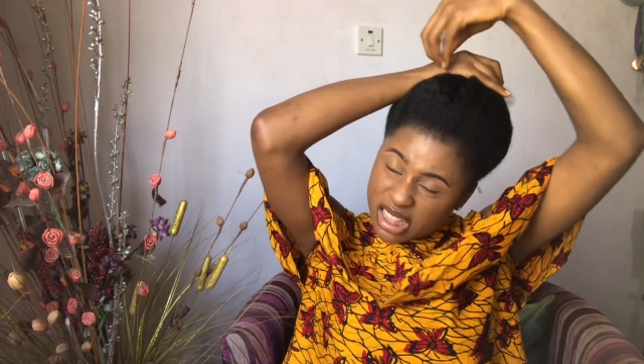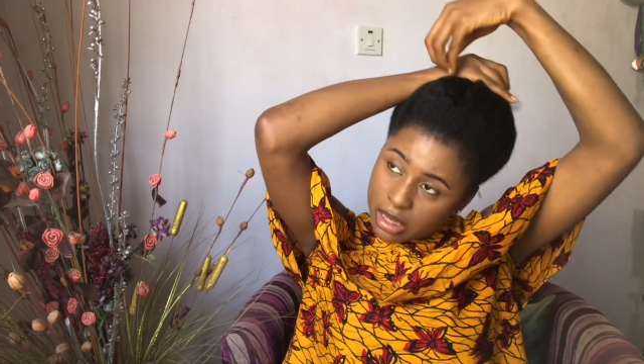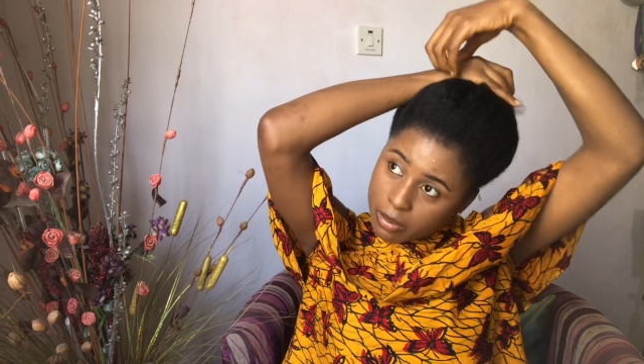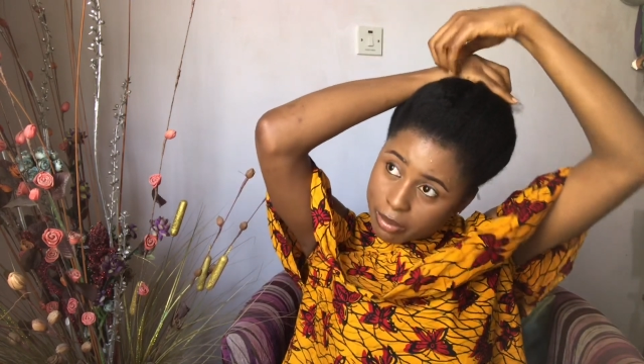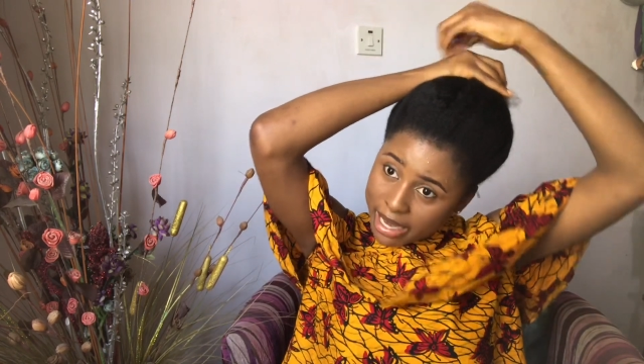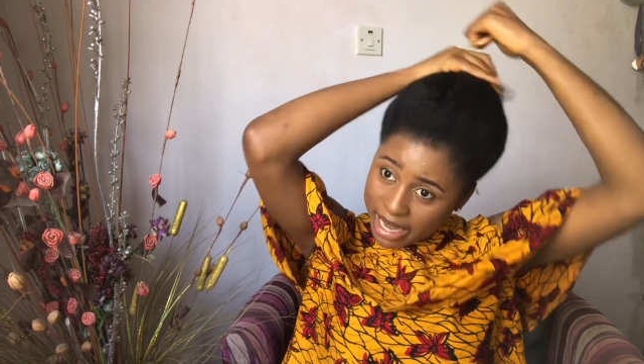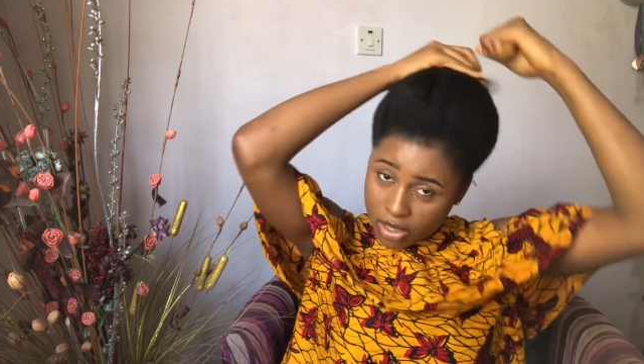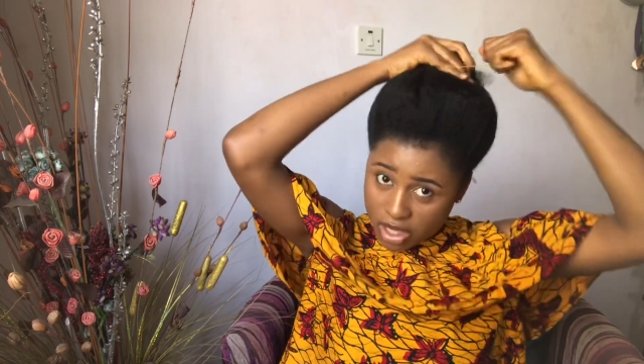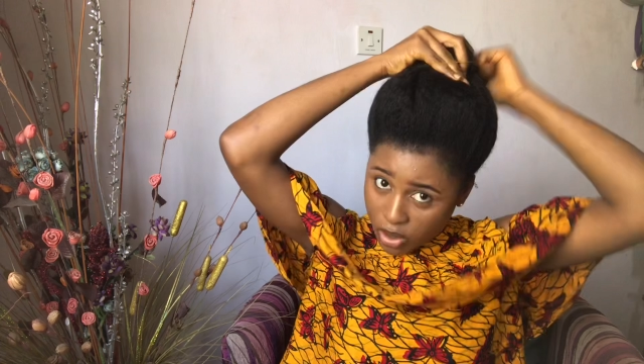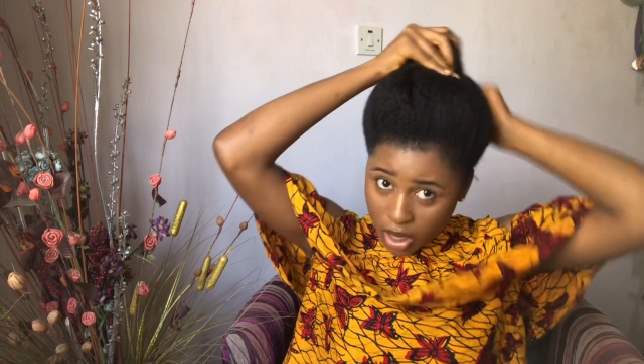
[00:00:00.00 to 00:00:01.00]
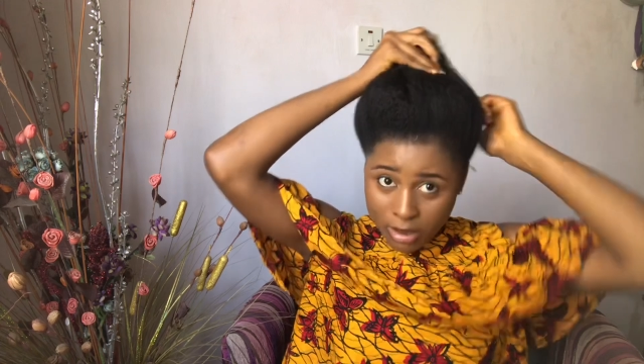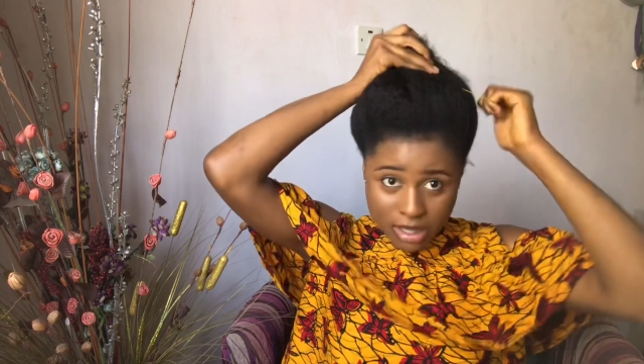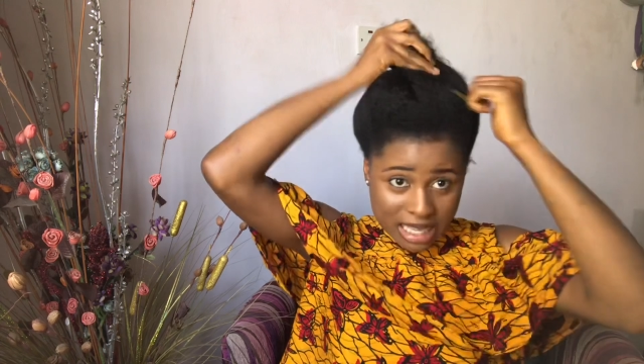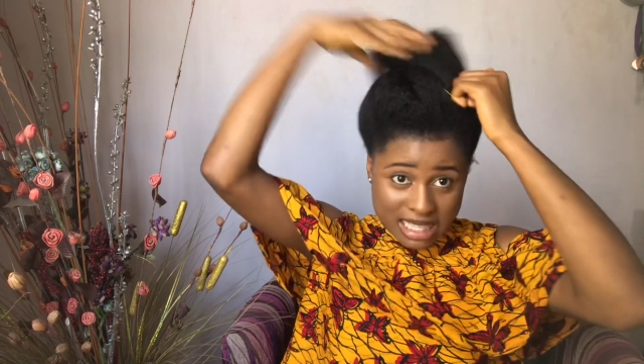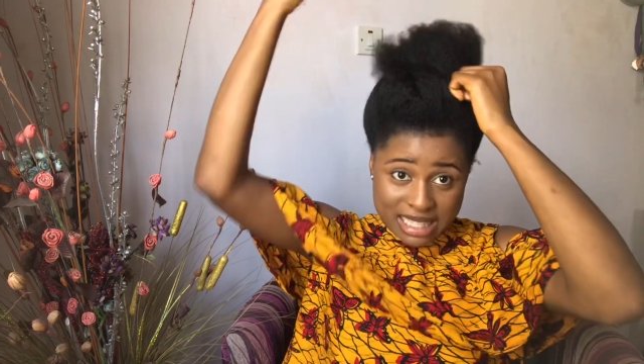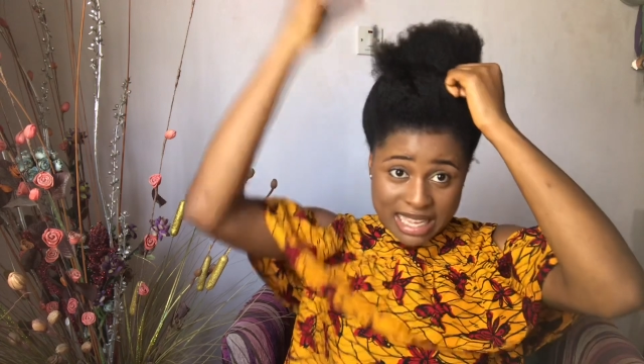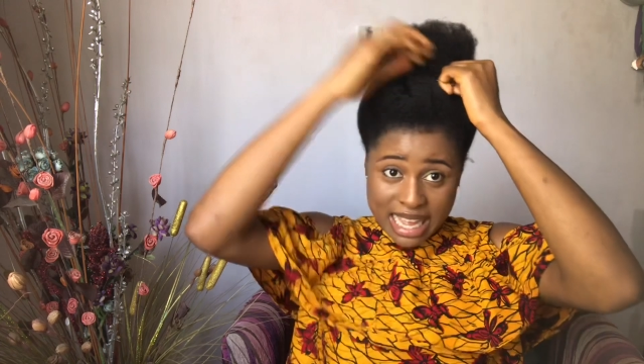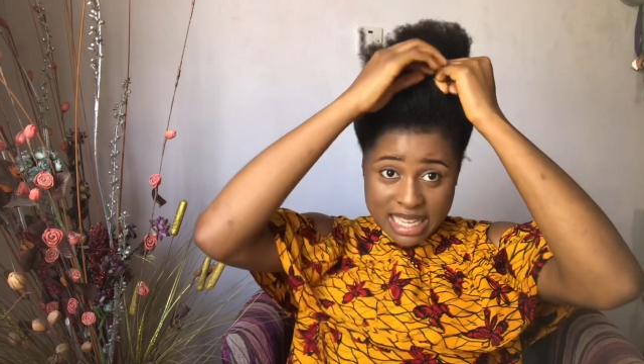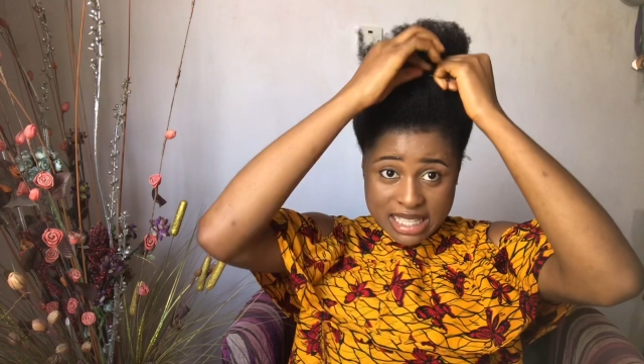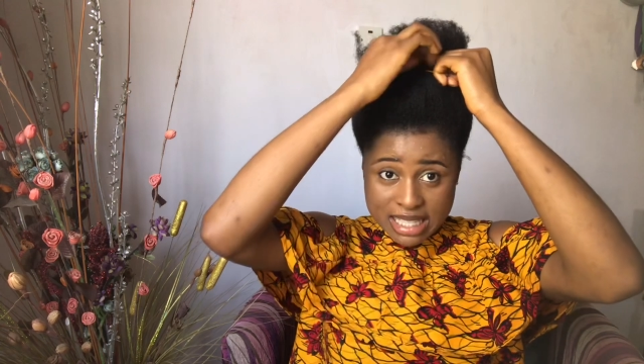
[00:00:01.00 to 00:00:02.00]
my hair doesn't come out as
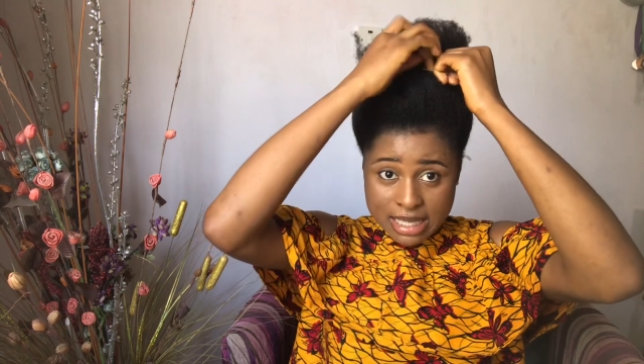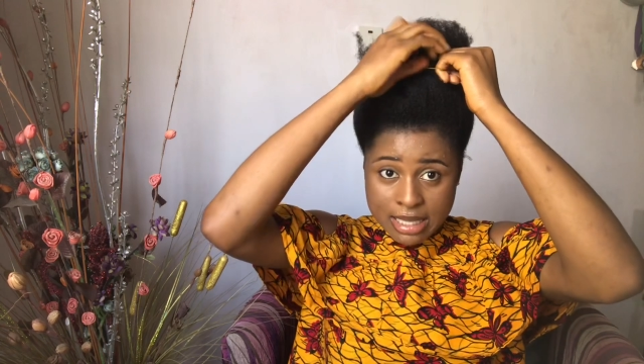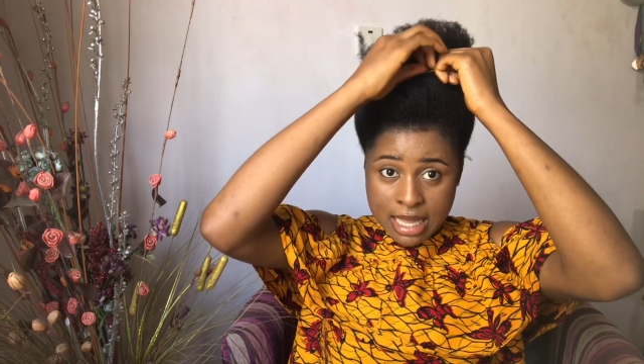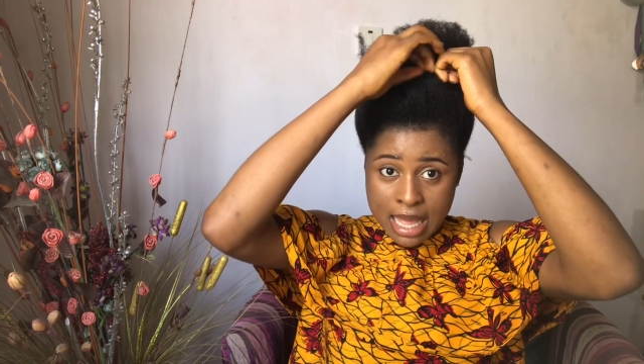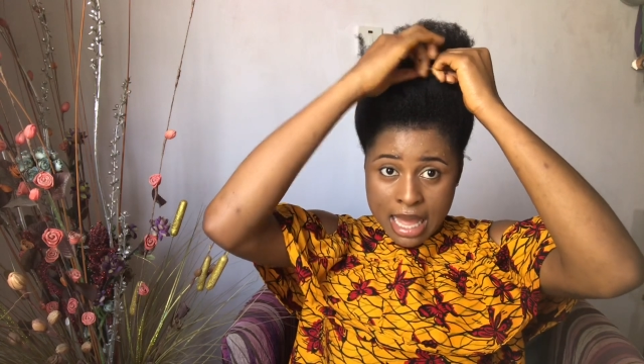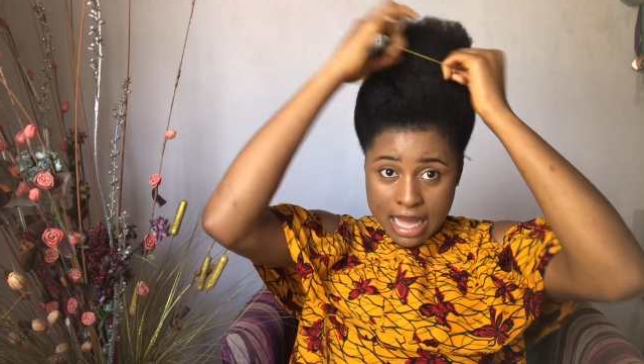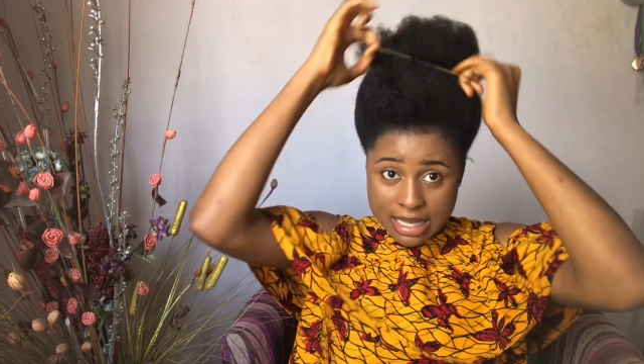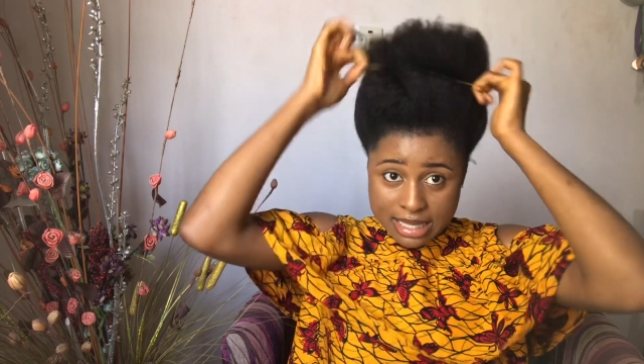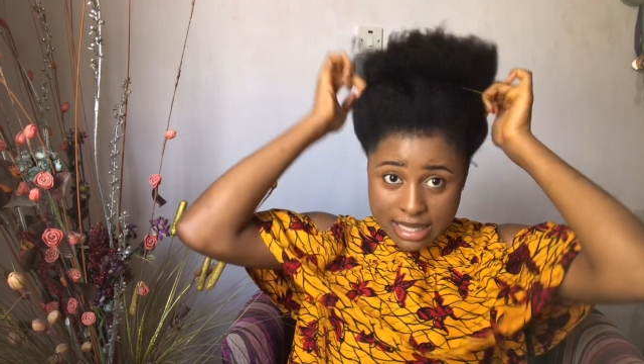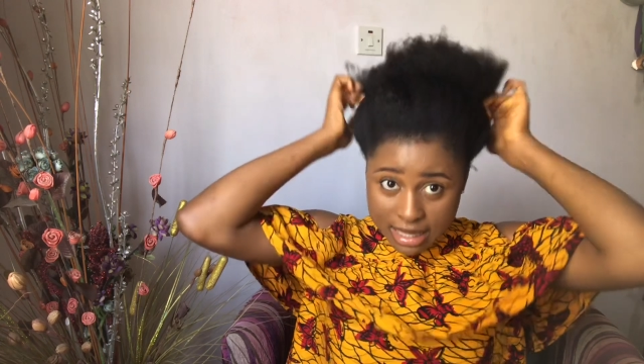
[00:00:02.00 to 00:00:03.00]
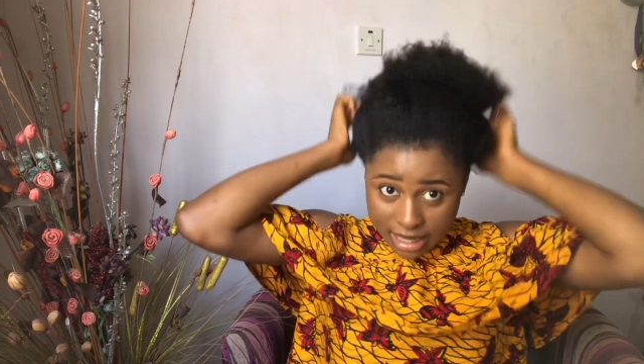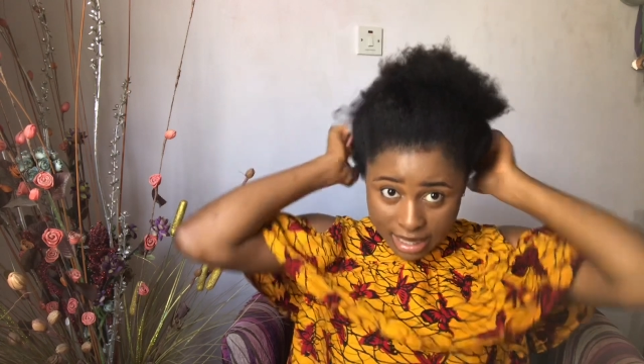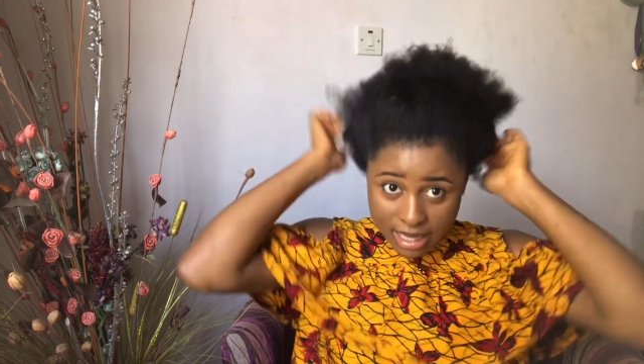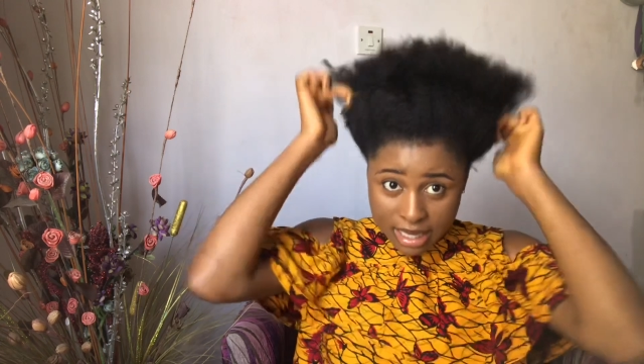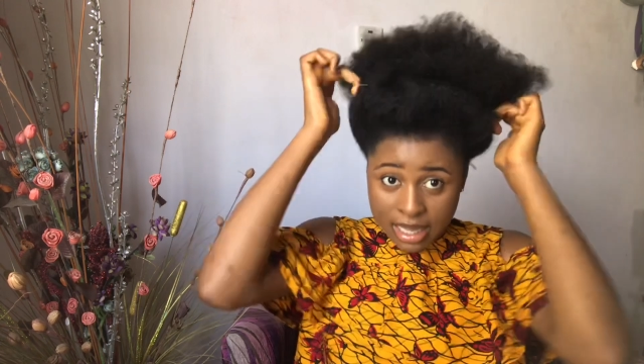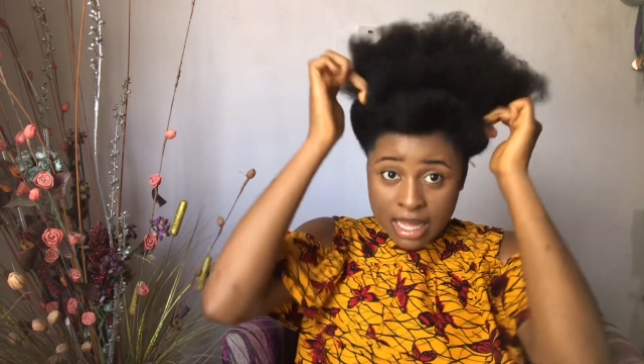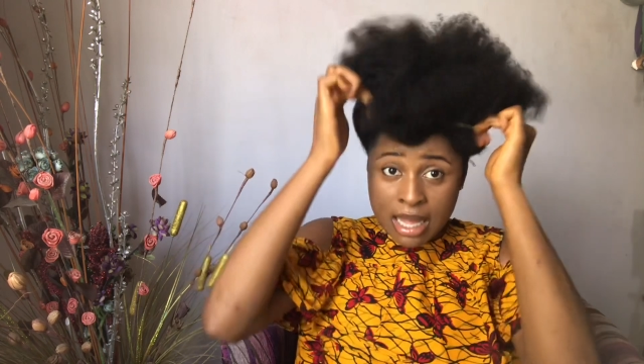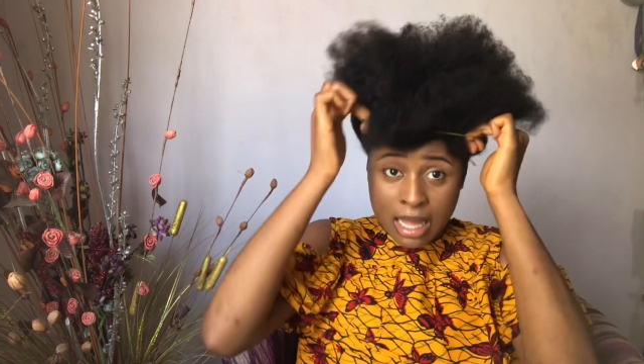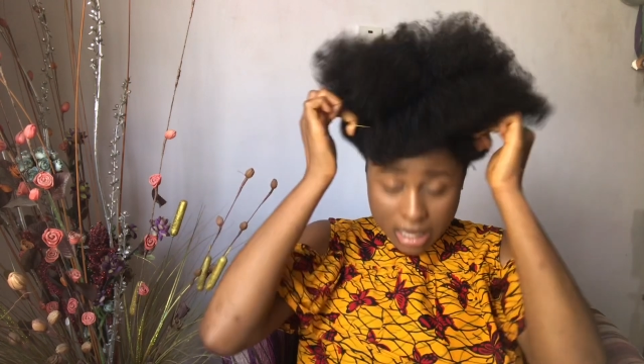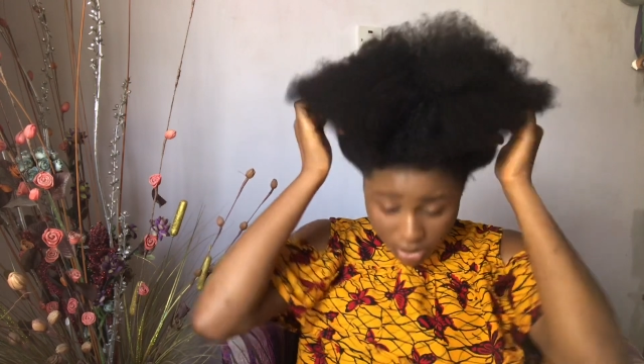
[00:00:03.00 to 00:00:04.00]
nice and sleek
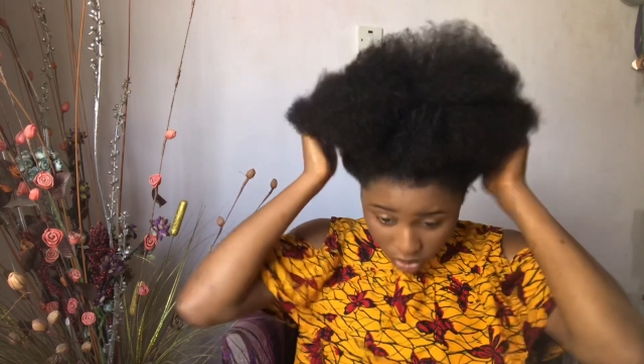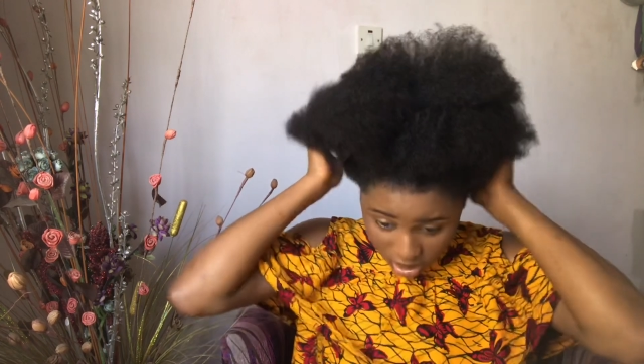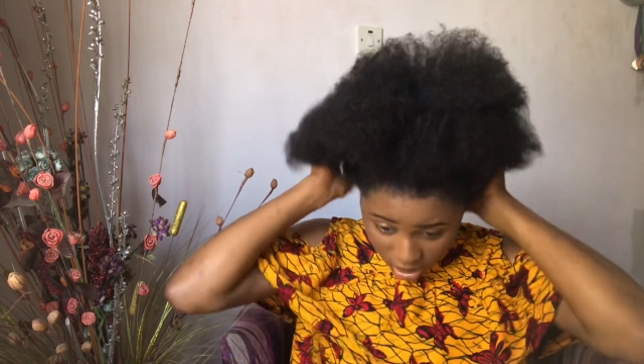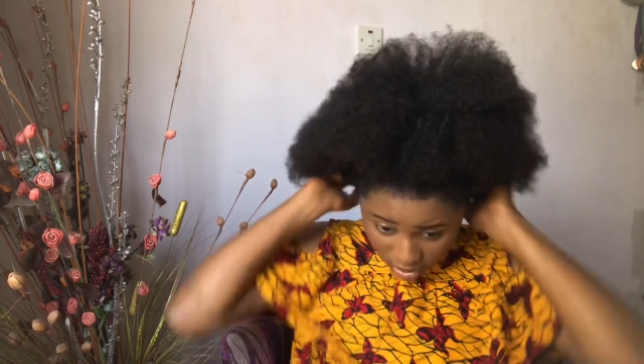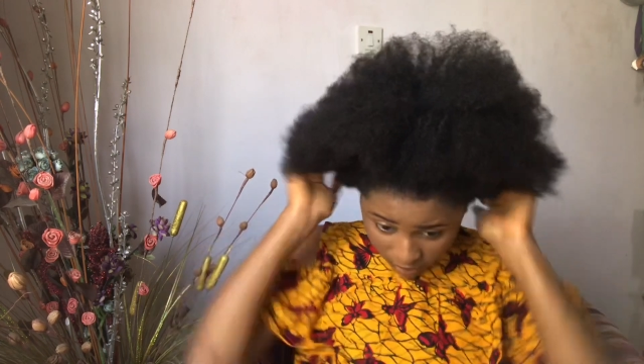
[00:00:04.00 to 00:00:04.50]
as using